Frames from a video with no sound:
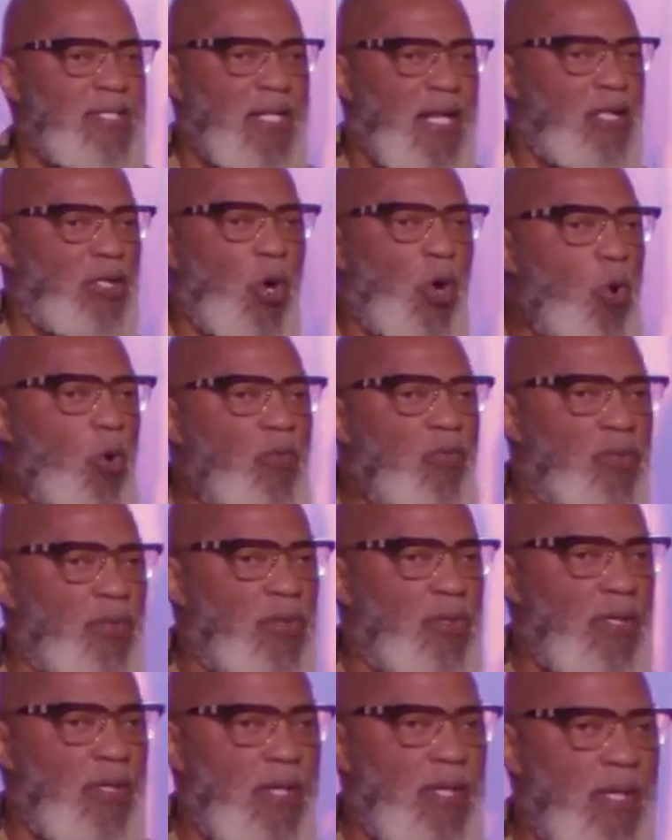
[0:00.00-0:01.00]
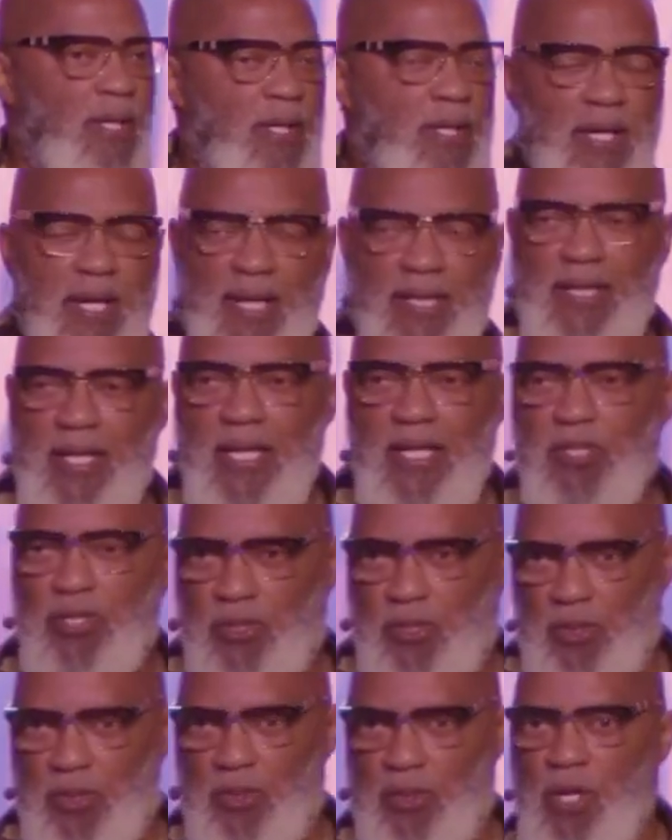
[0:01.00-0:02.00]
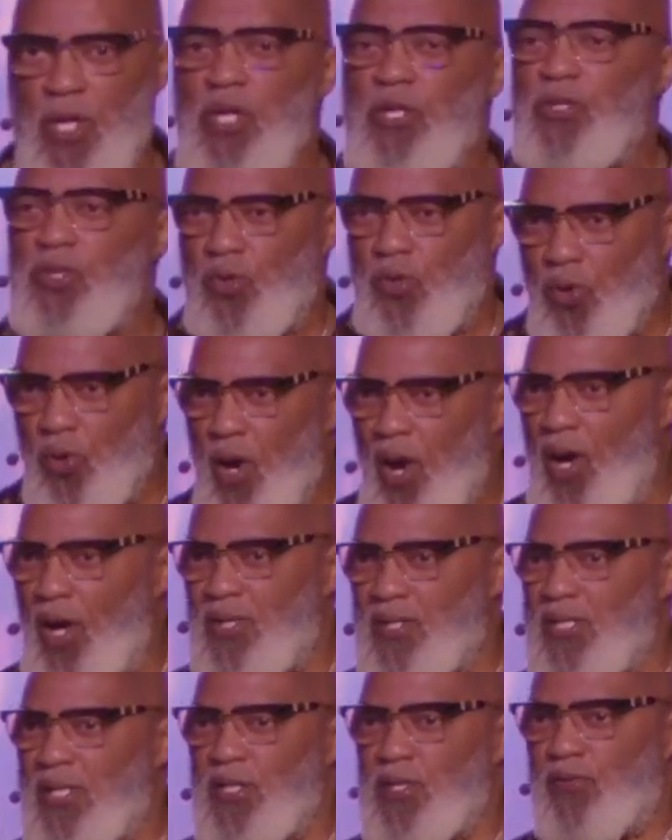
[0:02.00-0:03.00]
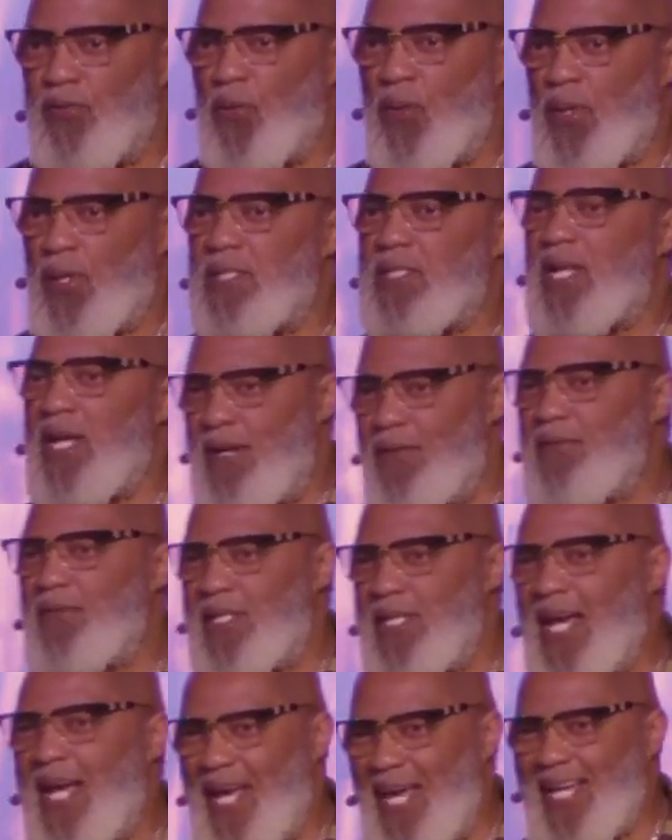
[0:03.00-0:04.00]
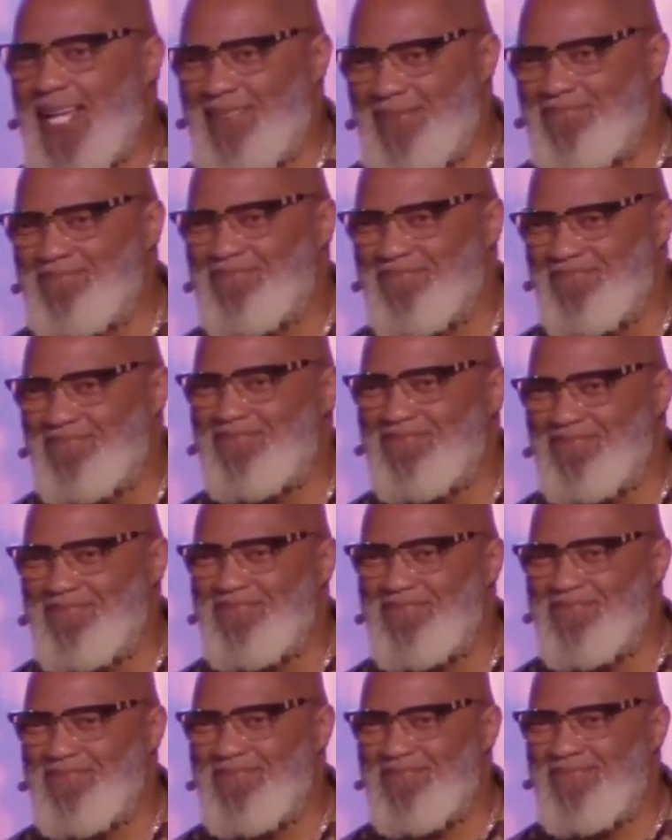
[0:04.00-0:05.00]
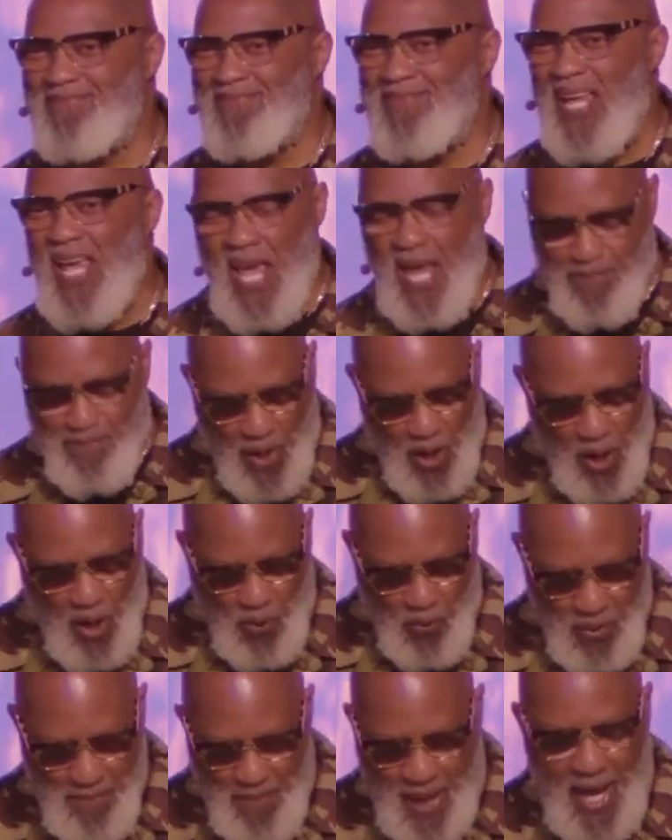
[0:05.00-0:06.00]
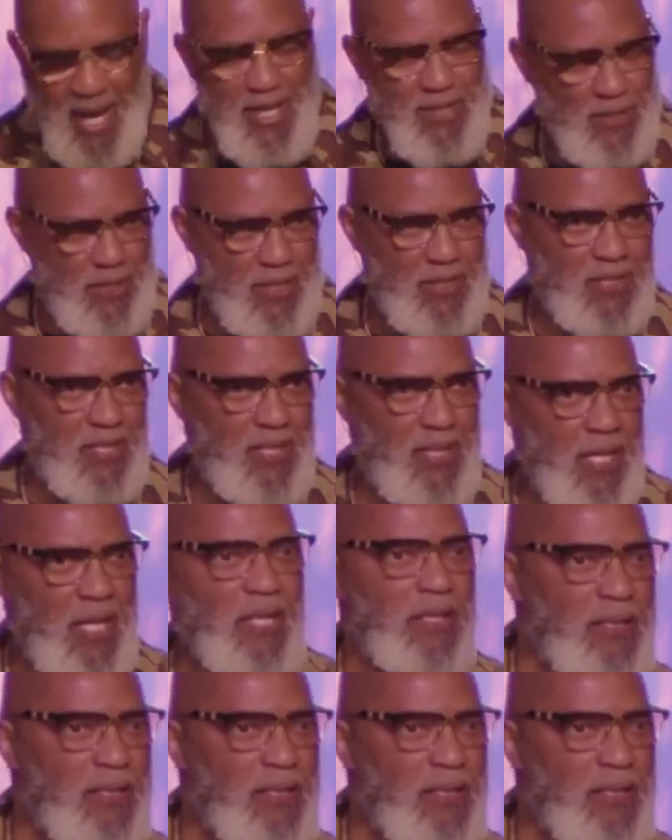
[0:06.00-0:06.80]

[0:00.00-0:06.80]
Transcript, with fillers: is not over at Easter, the cross is for us every day. And Paul reminds us